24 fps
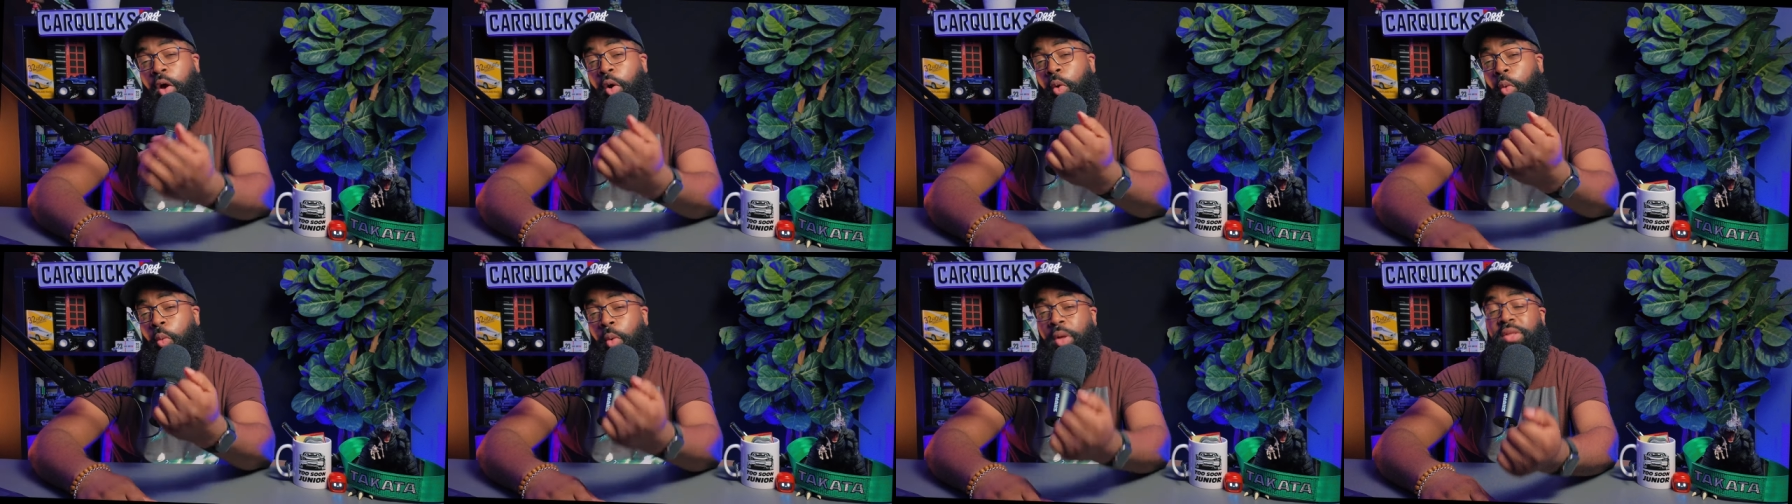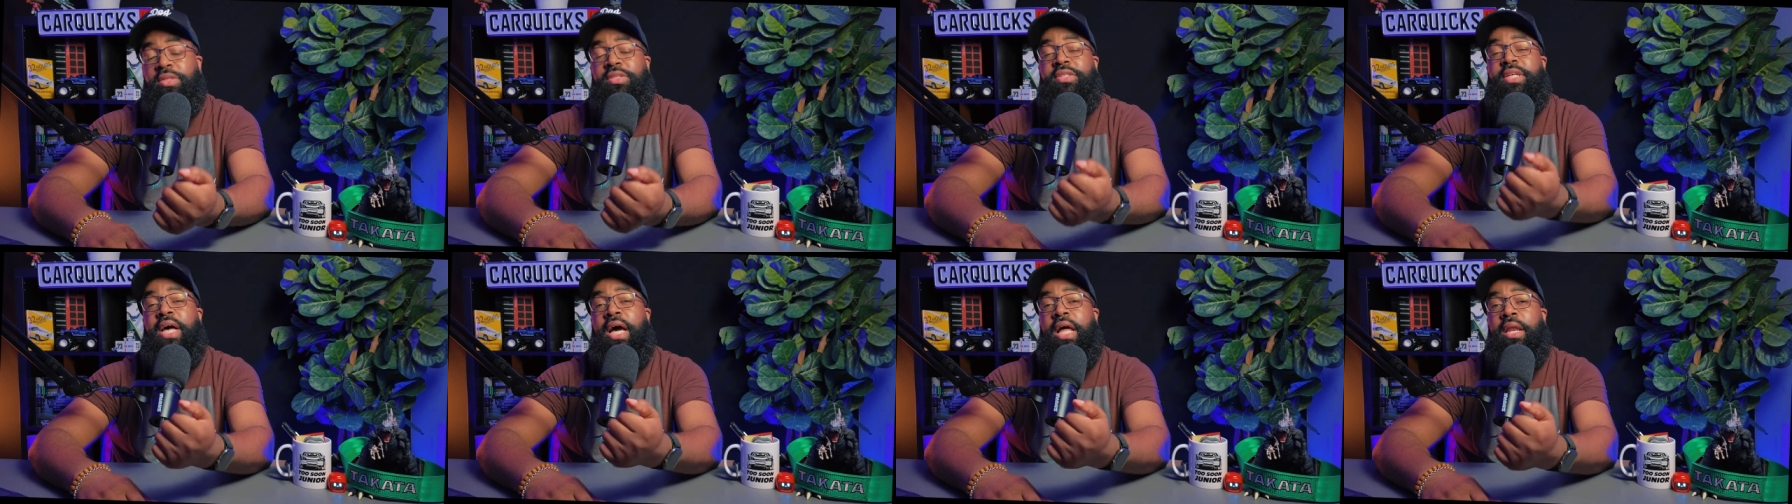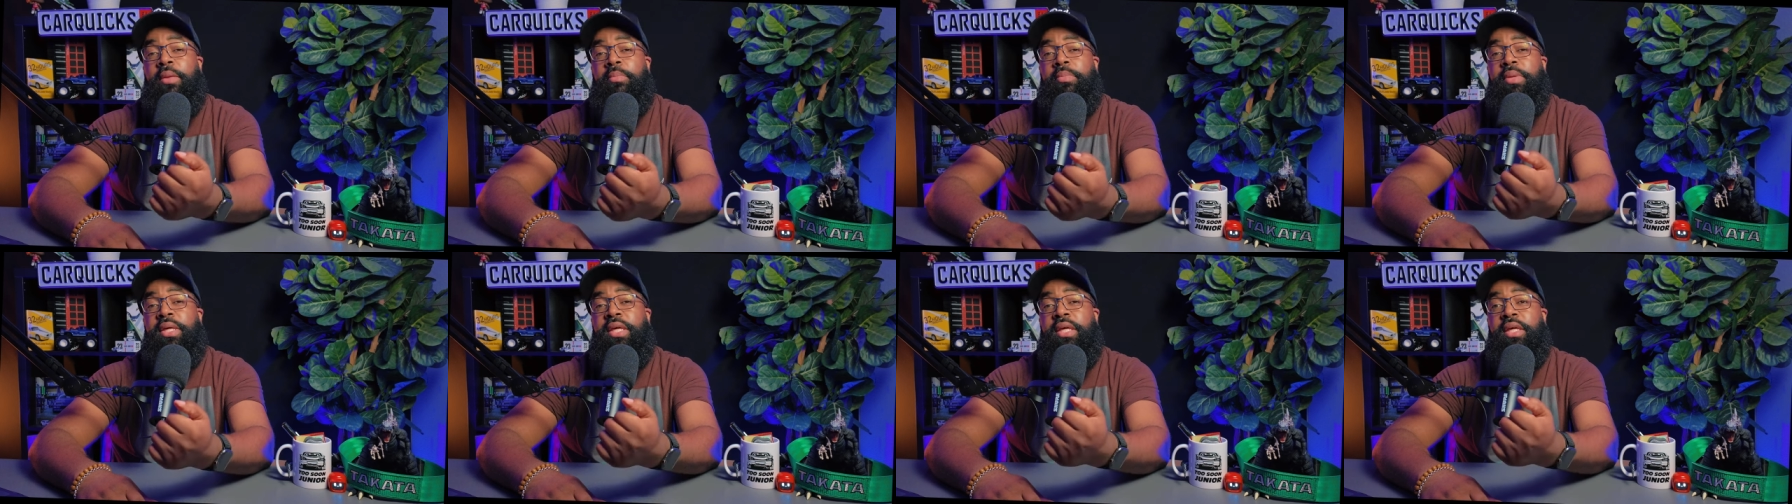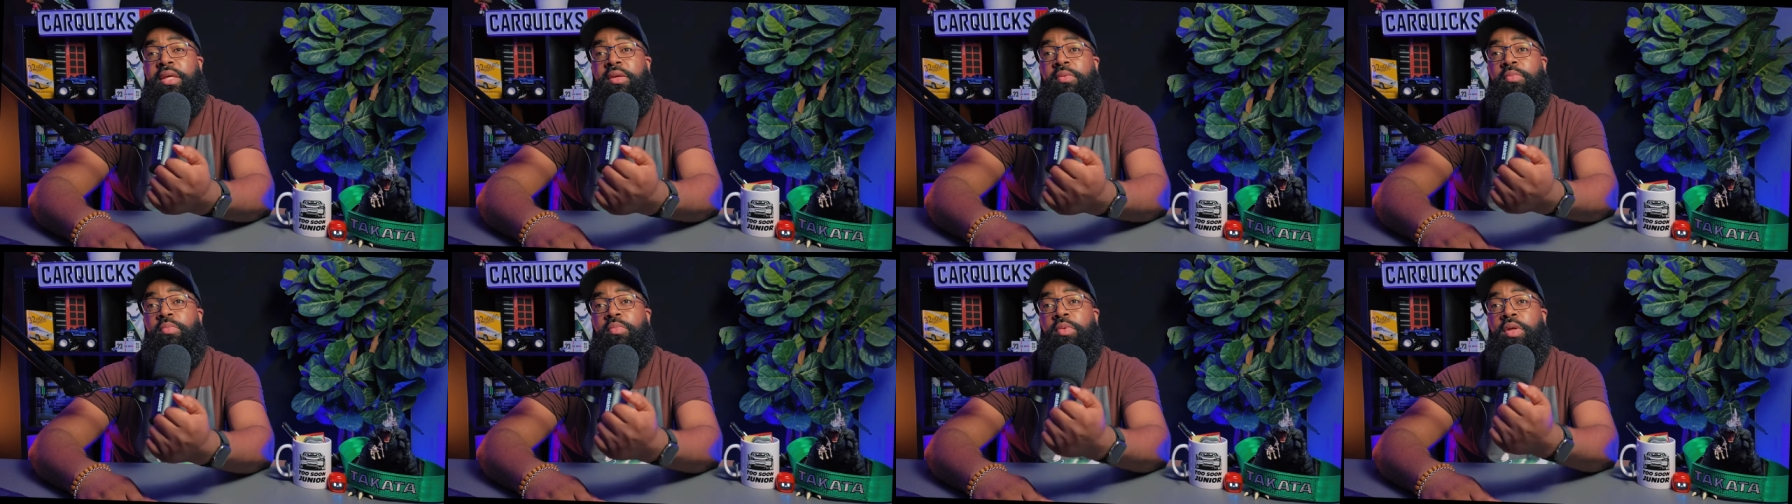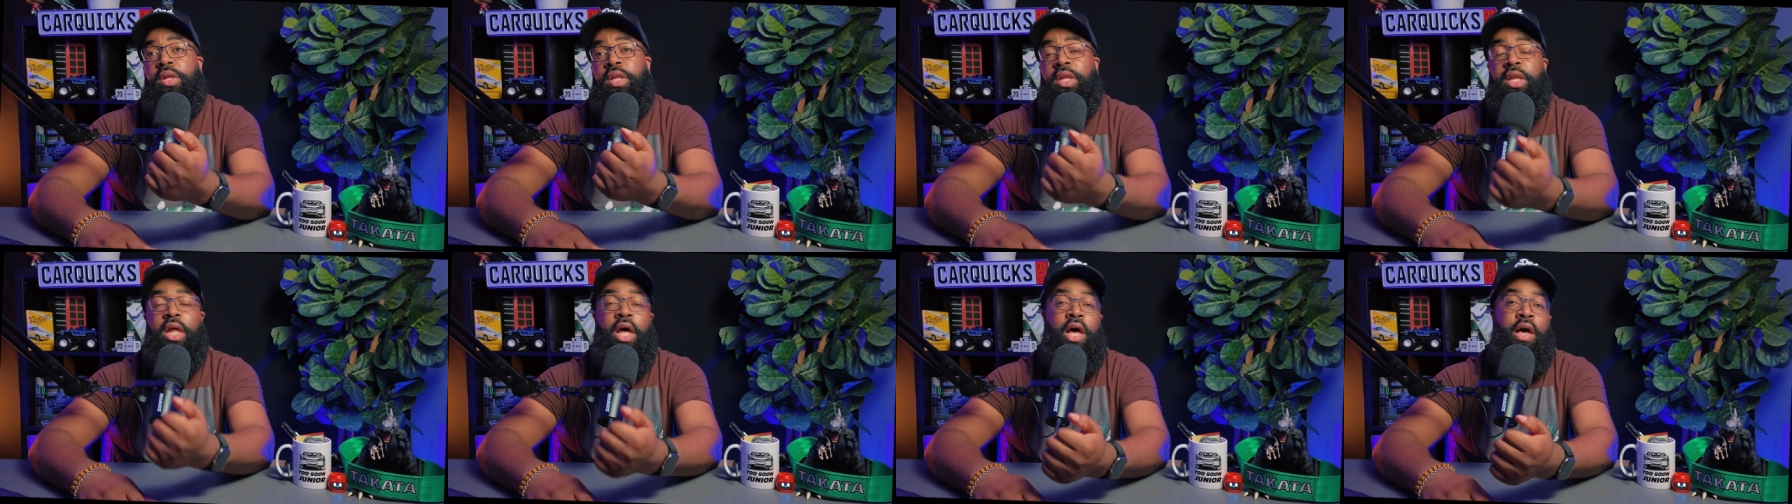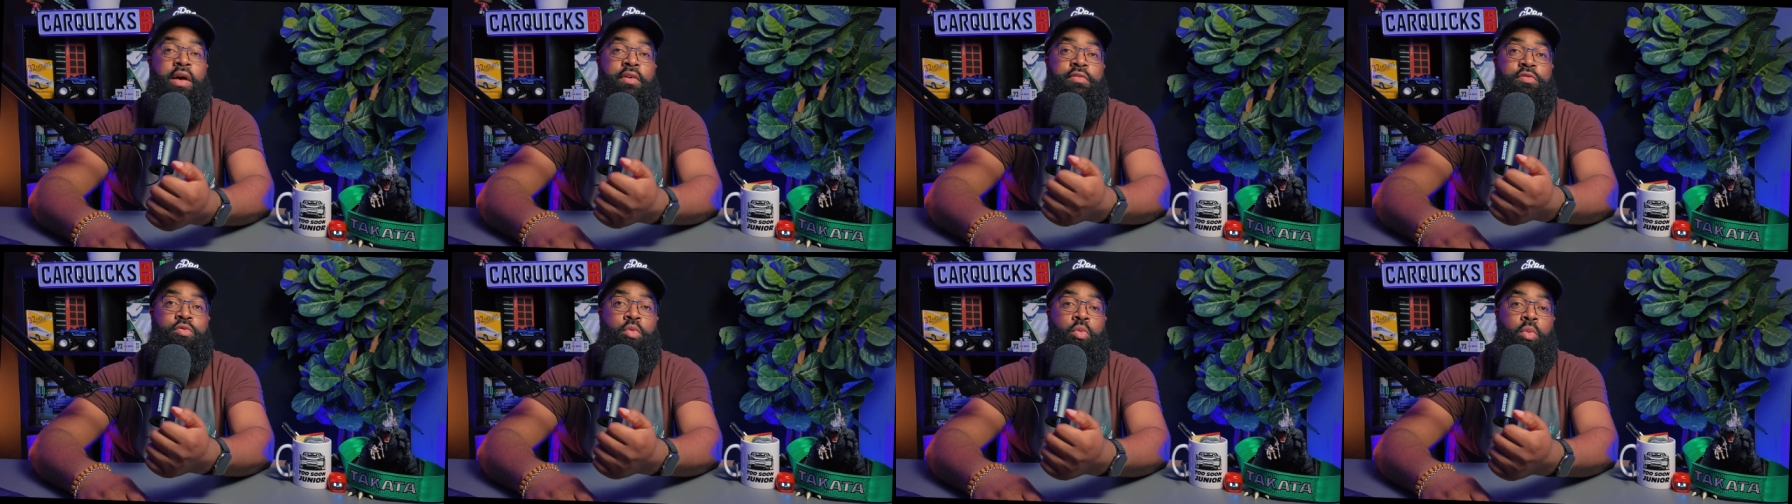One side of me
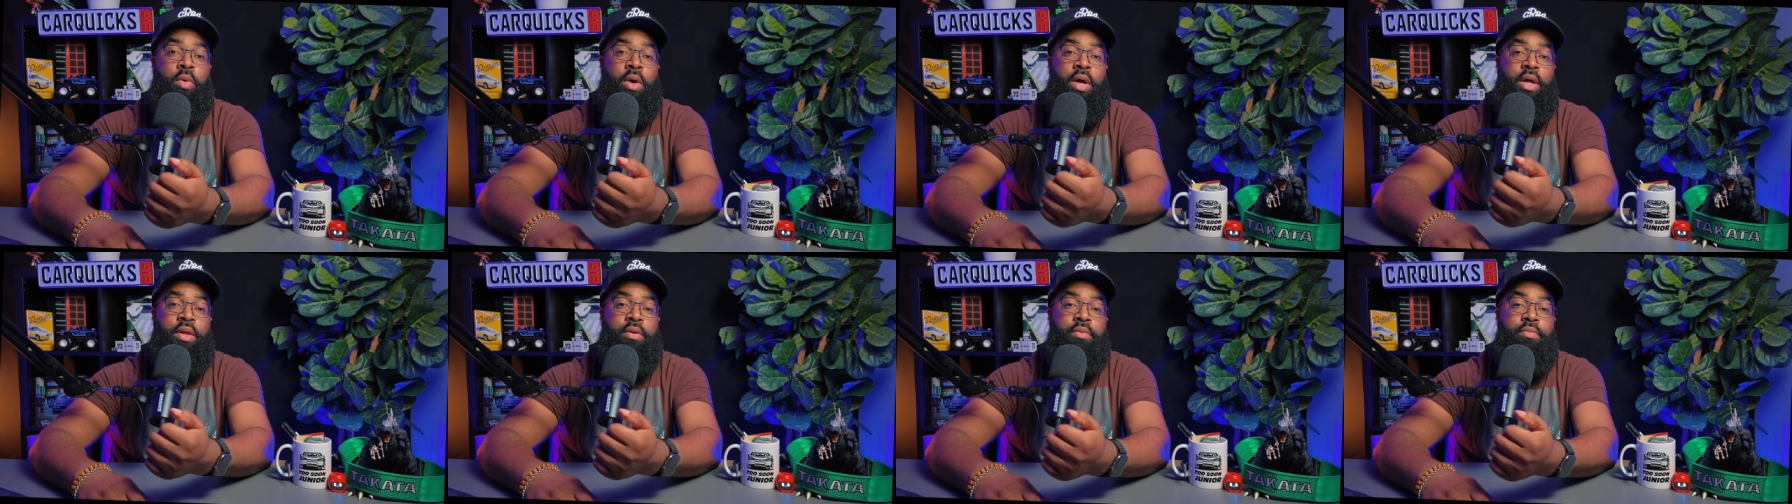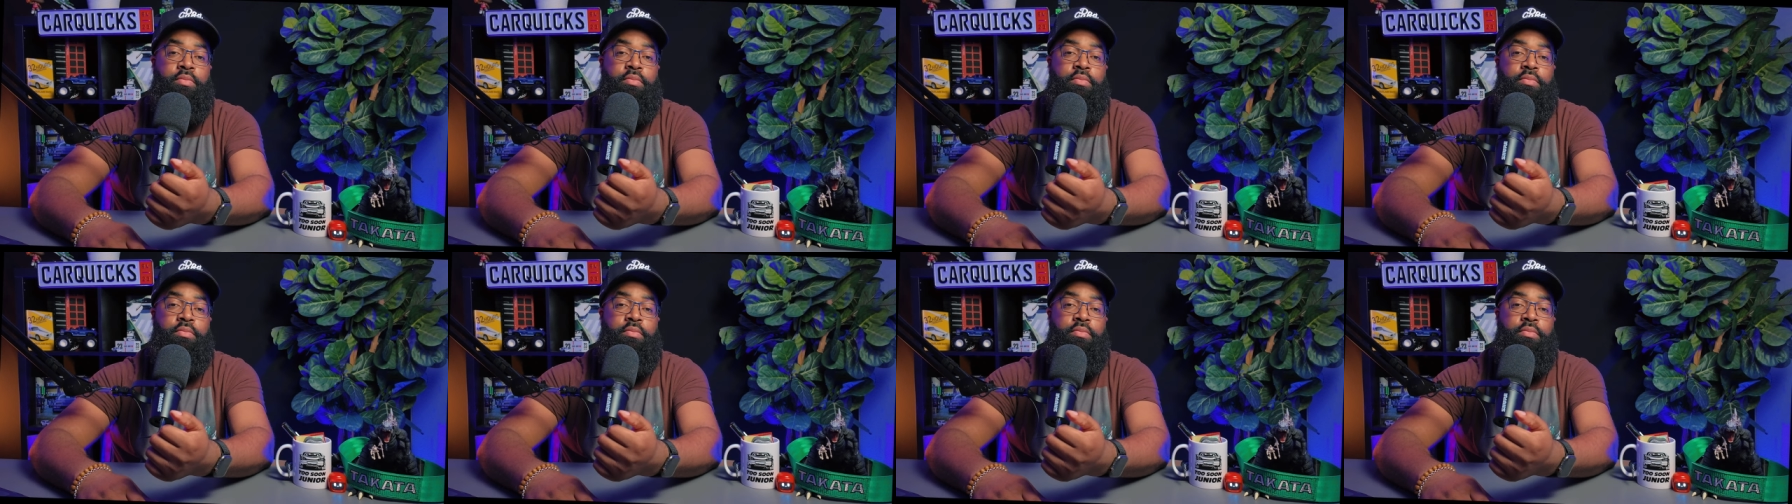loves what